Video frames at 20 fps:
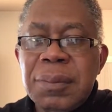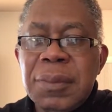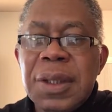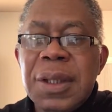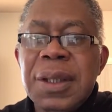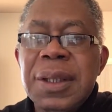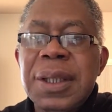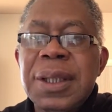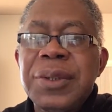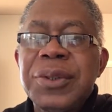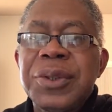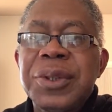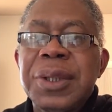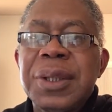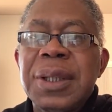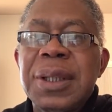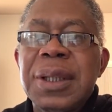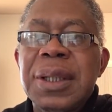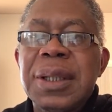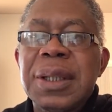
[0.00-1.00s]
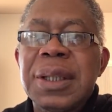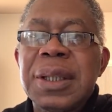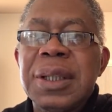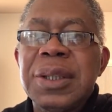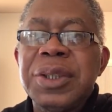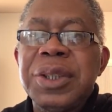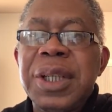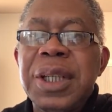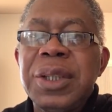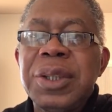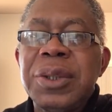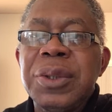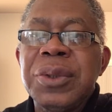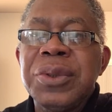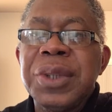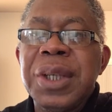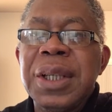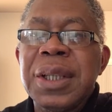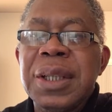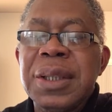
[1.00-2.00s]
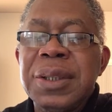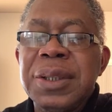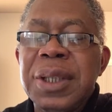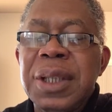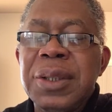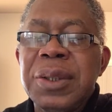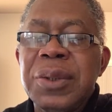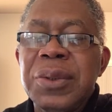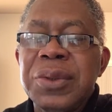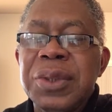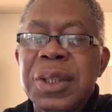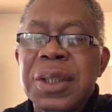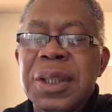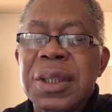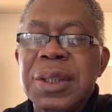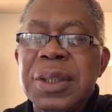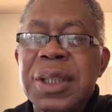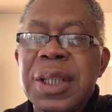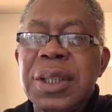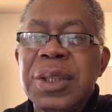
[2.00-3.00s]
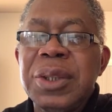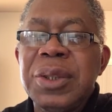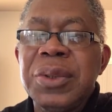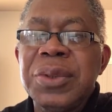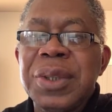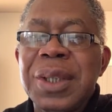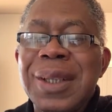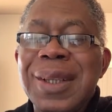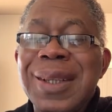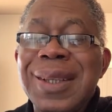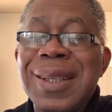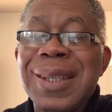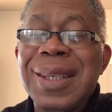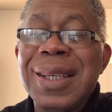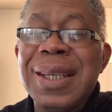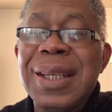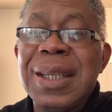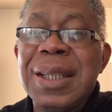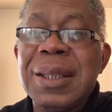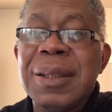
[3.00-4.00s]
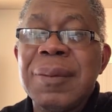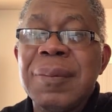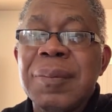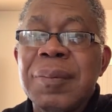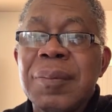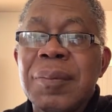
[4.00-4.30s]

this continues and continues and continues, and then